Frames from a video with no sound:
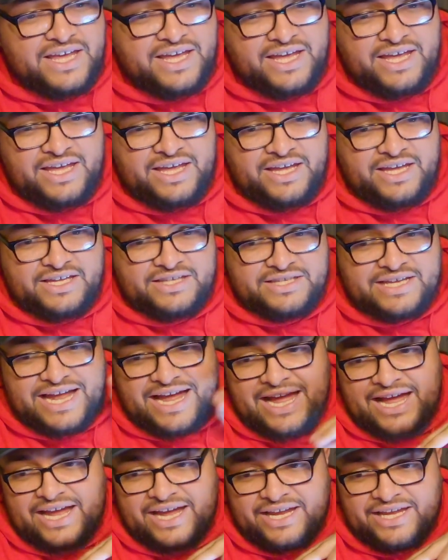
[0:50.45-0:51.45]
And
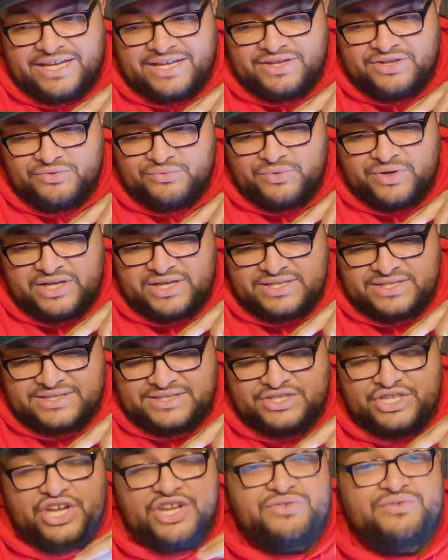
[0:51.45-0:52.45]
I was
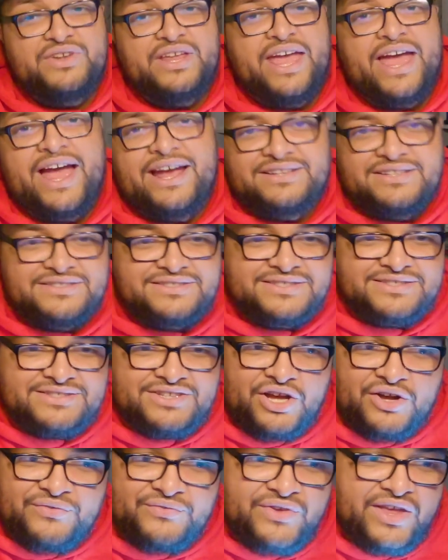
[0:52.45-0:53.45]
done reacting to
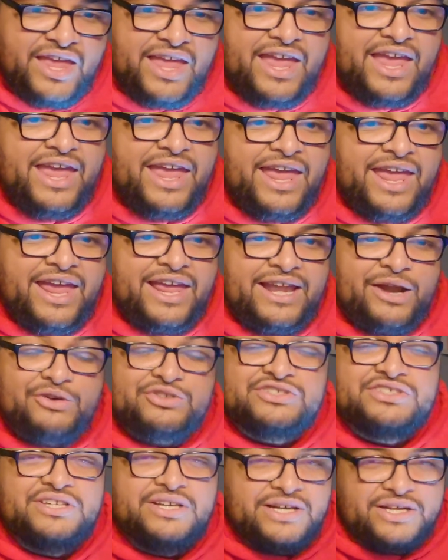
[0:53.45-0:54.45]
stuff. And I
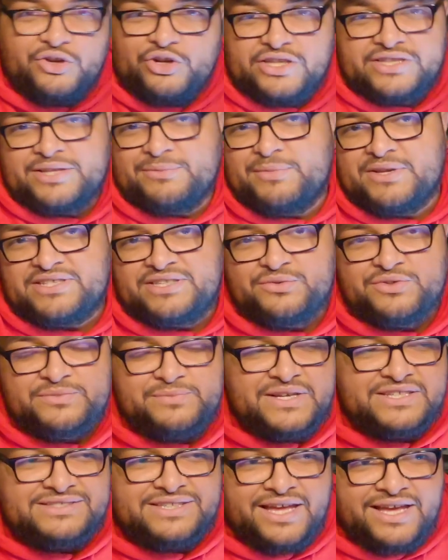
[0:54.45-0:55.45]
was, the only thing missing was
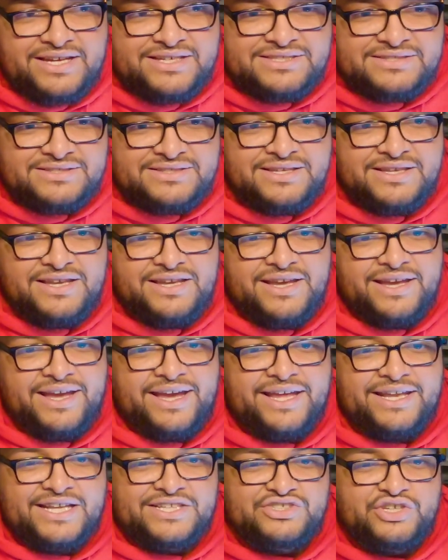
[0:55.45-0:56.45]
Monsta X.
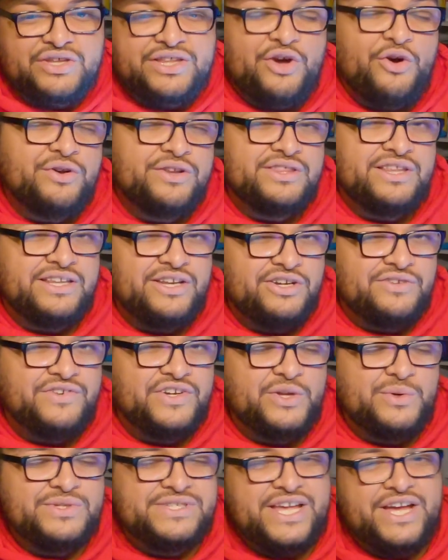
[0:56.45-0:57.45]
And I saw that only the lyric
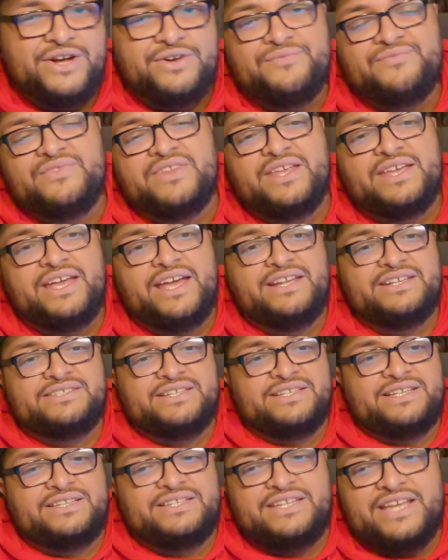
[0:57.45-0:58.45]
video was out. And I
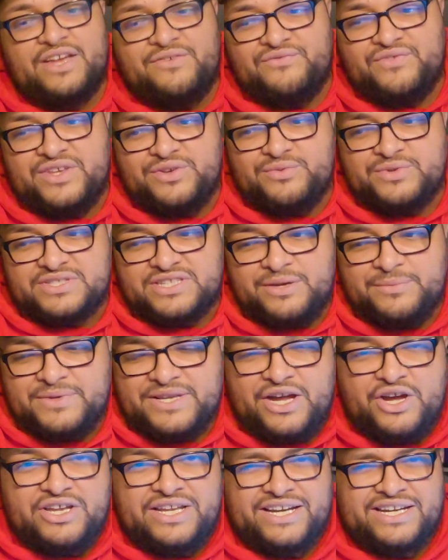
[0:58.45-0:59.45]
said that the MV was coming
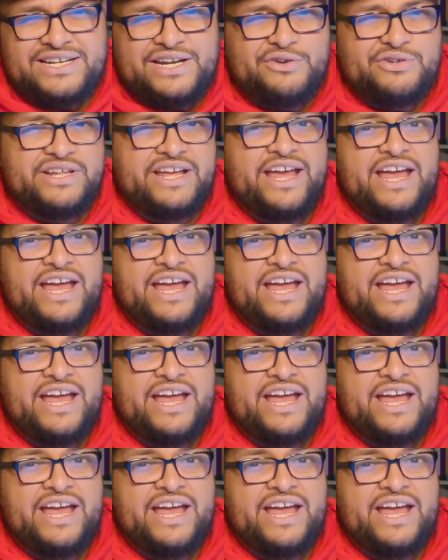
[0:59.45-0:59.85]
out in like an hour and a